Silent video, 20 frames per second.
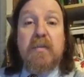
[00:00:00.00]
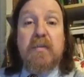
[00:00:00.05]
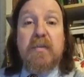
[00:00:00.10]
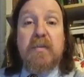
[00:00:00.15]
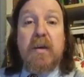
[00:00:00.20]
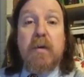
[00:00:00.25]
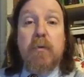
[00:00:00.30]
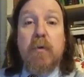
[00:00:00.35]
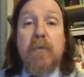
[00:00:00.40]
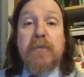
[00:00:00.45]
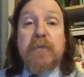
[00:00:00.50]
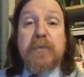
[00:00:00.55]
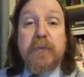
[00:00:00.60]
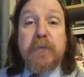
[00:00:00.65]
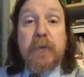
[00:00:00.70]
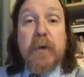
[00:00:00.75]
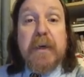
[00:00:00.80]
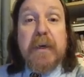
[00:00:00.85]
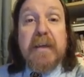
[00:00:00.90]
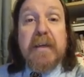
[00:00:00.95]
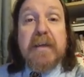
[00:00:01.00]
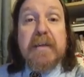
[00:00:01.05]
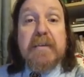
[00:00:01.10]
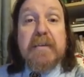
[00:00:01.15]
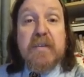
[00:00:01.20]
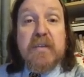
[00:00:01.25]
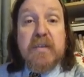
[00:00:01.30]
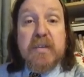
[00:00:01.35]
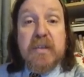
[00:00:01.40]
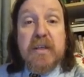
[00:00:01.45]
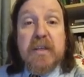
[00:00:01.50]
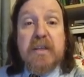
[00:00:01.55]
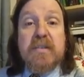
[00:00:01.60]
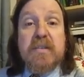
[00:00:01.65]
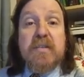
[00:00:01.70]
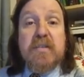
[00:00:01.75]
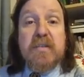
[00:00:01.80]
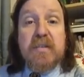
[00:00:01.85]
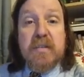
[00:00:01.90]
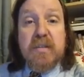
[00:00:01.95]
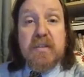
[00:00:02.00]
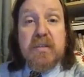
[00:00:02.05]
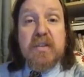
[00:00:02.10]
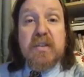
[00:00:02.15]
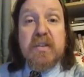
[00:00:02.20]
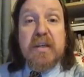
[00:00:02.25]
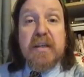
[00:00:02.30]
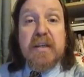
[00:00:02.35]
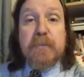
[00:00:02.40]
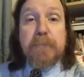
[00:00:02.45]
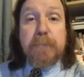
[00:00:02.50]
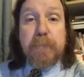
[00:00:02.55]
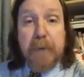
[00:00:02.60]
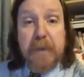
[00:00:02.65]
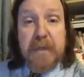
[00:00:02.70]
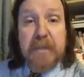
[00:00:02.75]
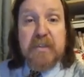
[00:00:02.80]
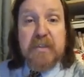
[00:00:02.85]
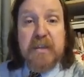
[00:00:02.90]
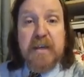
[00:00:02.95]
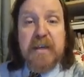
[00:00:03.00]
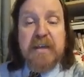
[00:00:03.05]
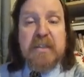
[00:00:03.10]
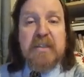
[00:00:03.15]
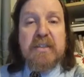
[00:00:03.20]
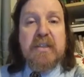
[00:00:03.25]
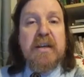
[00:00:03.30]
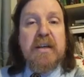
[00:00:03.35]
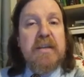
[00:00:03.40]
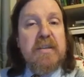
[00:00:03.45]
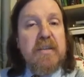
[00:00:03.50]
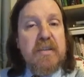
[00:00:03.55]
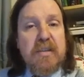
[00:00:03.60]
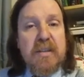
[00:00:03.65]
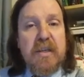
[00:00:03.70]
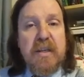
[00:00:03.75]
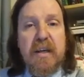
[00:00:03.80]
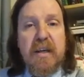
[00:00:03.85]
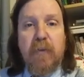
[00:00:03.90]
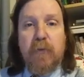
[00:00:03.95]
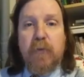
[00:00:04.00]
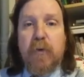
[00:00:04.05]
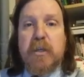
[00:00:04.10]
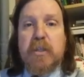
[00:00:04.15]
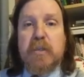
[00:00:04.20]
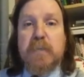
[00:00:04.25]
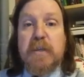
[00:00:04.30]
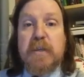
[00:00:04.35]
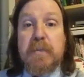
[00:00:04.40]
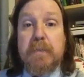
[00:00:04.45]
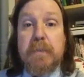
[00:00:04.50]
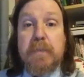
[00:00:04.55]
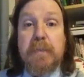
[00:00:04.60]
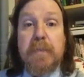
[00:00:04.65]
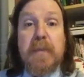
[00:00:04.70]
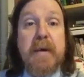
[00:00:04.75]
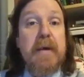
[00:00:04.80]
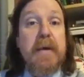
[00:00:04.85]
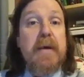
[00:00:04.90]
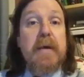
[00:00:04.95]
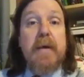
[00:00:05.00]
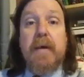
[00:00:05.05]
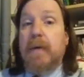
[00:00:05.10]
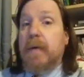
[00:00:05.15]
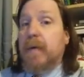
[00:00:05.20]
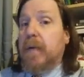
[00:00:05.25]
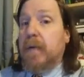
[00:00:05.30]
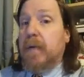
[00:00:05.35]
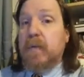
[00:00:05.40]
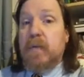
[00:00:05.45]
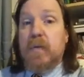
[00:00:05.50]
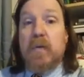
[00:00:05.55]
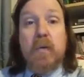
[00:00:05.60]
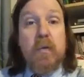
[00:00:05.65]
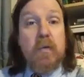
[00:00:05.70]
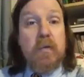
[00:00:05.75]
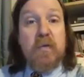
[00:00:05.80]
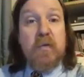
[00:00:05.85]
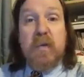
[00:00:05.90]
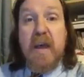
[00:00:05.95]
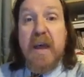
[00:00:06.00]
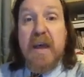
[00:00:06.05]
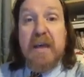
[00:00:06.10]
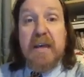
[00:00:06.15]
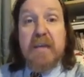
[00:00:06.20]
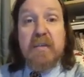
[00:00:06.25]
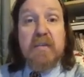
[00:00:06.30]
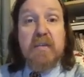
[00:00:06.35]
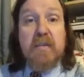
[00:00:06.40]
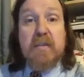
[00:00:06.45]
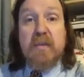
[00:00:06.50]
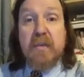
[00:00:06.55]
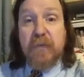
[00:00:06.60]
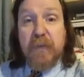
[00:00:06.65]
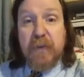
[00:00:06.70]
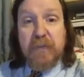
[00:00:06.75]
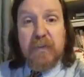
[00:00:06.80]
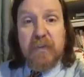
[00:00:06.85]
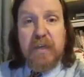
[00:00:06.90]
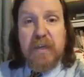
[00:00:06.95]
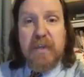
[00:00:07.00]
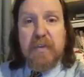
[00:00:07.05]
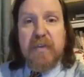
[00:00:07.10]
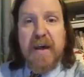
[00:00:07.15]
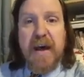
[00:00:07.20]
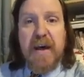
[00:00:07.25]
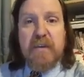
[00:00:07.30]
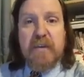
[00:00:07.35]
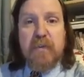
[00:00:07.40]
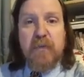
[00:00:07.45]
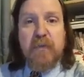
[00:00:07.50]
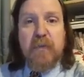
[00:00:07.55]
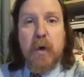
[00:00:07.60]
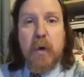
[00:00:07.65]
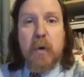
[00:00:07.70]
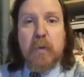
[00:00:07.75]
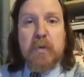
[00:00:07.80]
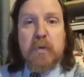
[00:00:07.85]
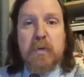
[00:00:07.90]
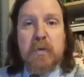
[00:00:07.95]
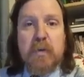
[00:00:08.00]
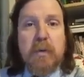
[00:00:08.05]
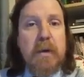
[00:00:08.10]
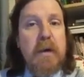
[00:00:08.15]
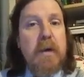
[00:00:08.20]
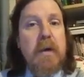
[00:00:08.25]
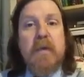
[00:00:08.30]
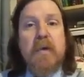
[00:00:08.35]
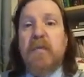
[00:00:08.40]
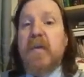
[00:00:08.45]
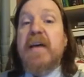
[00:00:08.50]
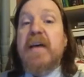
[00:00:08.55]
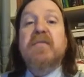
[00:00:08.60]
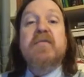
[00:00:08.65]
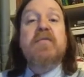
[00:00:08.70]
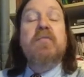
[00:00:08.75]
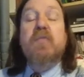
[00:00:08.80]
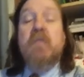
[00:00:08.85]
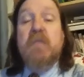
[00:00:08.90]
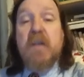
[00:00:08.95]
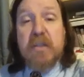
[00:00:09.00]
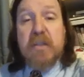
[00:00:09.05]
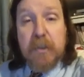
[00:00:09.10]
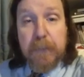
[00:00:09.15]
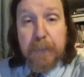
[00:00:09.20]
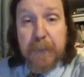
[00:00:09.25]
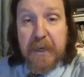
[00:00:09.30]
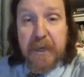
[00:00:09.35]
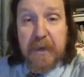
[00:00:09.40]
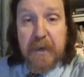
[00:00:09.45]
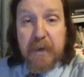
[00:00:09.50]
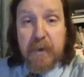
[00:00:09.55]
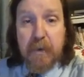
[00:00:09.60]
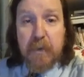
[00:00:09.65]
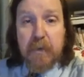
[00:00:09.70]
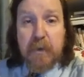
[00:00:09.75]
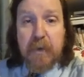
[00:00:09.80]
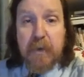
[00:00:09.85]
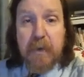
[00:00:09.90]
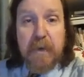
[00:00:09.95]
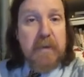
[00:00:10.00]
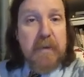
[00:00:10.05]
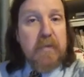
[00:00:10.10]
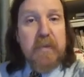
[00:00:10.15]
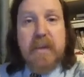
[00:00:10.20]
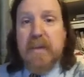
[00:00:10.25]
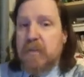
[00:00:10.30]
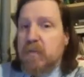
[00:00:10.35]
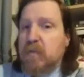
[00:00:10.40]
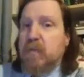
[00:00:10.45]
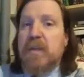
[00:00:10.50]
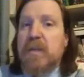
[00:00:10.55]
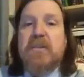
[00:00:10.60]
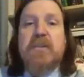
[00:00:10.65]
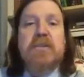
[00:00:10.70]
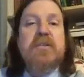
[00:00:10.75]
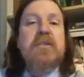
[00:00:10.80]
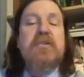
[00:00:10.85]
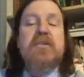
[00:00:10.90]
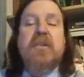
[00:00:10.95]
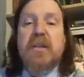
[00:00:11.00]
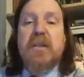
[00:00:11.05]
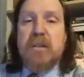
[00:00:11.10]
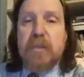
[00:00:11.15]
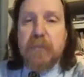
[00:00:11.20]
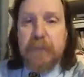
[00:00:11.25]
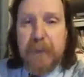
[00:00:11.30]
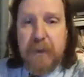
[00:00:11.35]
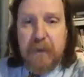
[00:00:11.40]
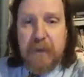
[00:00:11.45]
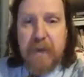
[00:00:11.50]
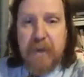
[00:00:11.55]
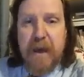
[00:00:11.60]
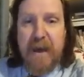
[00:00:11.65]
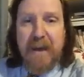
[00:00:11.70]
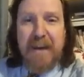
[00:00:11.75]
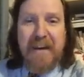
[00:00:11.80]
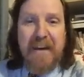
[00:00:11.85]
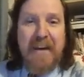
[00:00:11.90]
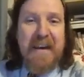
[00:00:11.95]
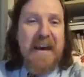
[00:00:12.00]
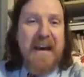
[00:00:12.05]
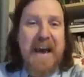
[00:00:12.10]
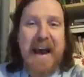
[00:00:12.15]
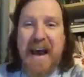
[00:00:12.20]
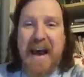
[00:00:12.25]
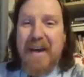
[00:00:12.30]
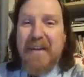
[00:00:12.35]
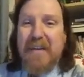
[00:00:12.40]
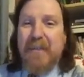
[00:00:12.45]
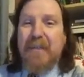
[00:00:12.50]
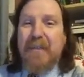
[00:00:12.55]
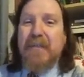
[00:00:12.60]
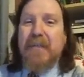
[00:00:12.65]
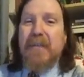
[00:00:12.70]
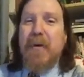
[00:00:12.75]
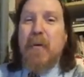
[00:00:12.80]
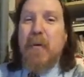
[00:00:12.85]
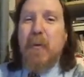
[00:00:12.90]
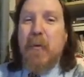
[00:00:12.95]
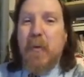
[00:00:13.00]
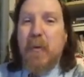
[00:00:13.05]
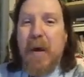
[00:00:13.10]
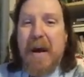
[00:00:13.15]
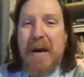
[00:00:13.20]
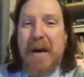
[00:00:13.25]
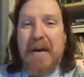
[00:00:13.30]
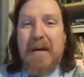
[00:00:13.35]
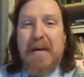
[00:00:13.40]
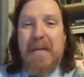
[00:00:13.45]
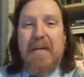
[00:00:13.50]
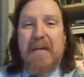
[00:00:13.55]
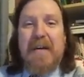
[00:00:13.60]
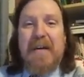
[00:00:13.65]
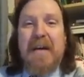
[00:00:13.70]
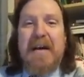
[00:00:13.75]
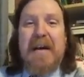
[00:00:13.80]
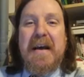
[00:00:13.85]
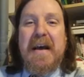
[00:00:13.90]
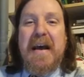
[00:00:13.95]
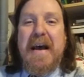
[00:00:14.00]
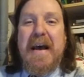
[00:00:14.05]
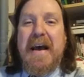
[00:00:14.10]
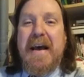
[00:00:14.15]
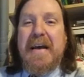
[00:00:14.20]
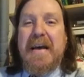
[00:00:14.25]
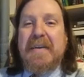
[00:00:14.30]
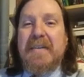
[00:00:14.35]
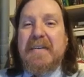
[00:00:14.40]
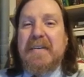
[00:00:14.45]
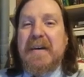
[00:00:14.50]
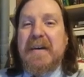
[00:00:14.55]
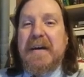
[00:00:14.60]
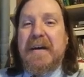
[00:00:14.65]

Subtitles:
there were freaking six precincts in the city of Richmond, 10 to 15,000 votes that disappeared. They just disappeared out of nowhere. And